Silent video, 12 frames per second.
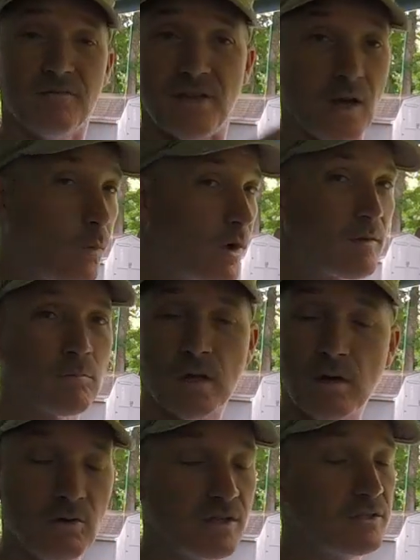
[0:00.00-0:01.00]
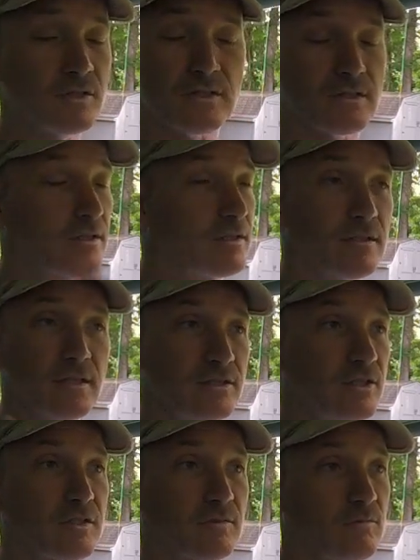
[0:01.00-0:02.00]
that wind blowing it
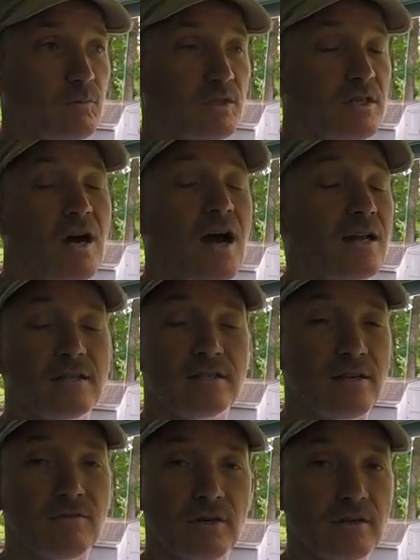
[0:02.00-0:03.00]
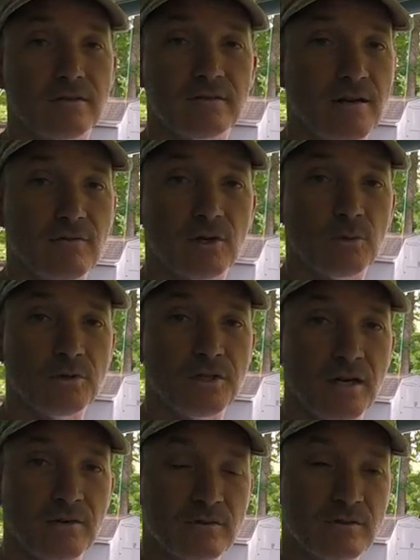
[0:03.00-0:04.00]
just was hot. It never cooled
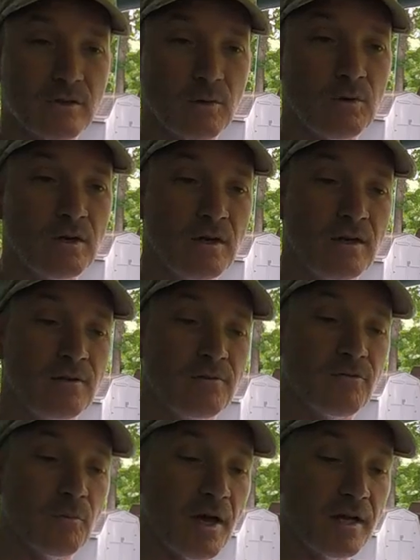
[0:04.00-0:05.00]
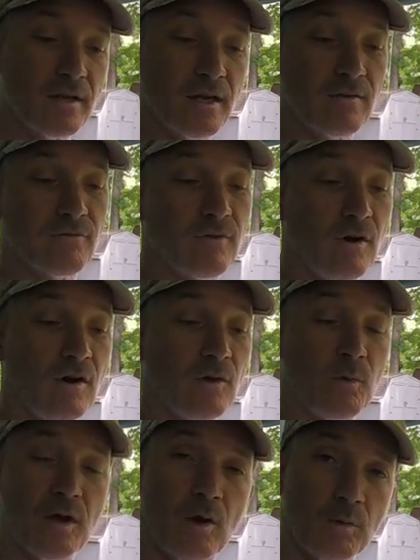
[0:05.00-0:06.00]
down. So from that day
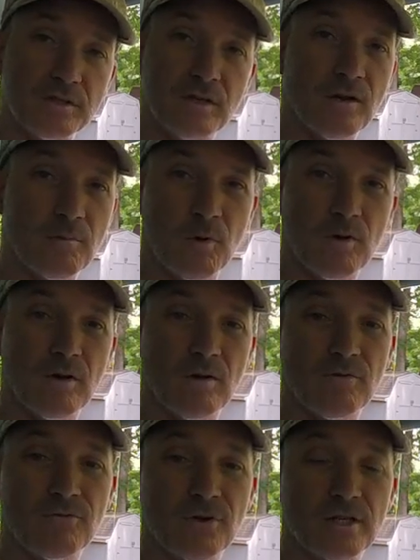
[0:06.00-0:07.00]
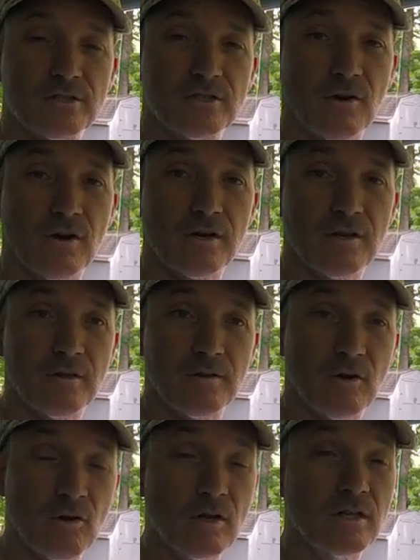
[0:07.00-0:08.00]
on, we always got a fresh start and
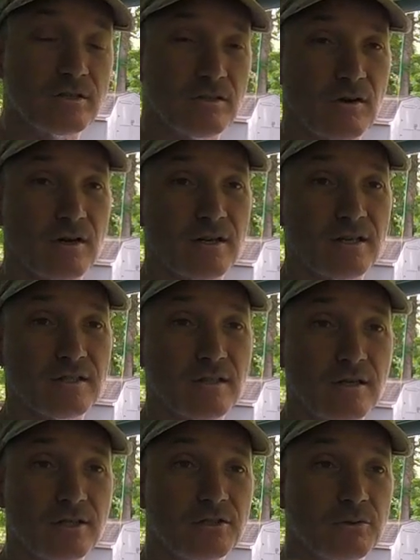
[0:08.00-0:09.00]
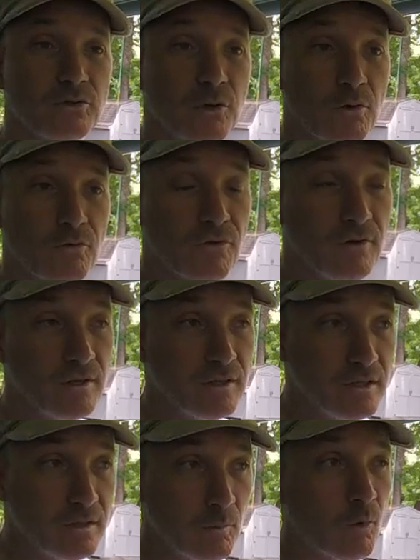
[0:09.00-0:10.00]
the early start. And as long as you drove
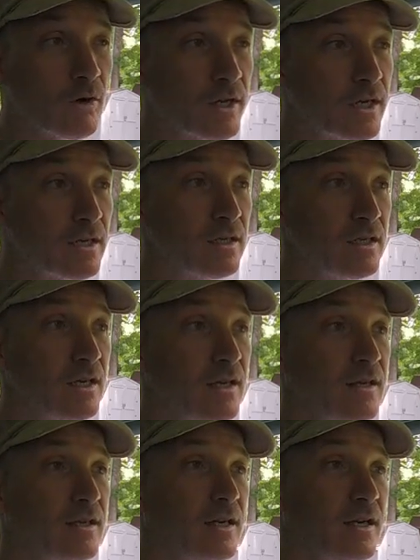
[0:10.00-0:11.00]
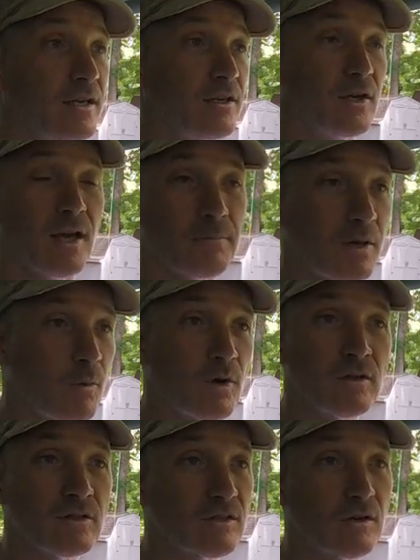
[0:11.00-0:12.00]
in the morning and you kept that
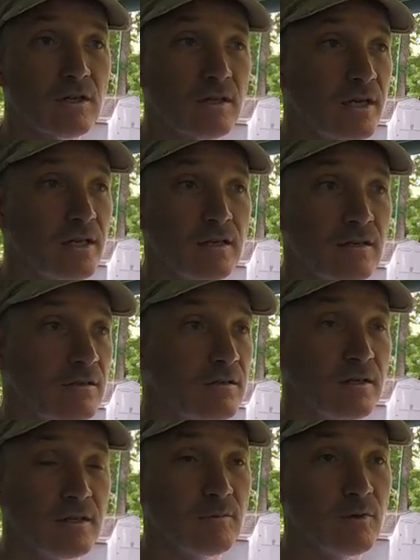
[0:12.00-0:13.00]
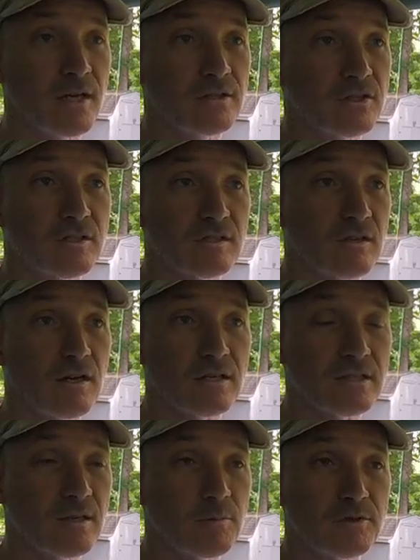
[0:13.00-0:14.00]
wind circulating, we had just as hot
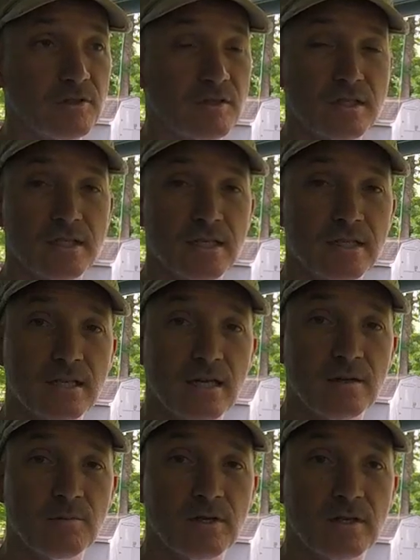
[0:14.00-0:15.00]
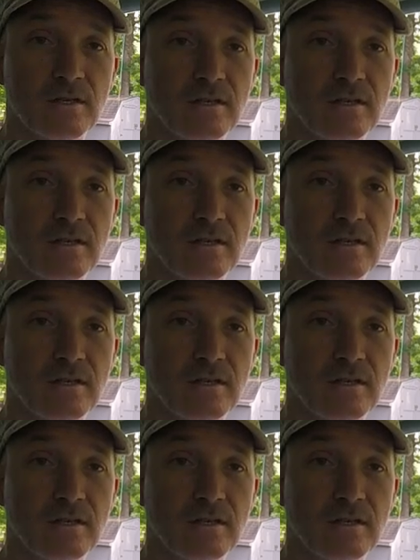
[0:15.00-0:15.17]
of temperatures the next day, but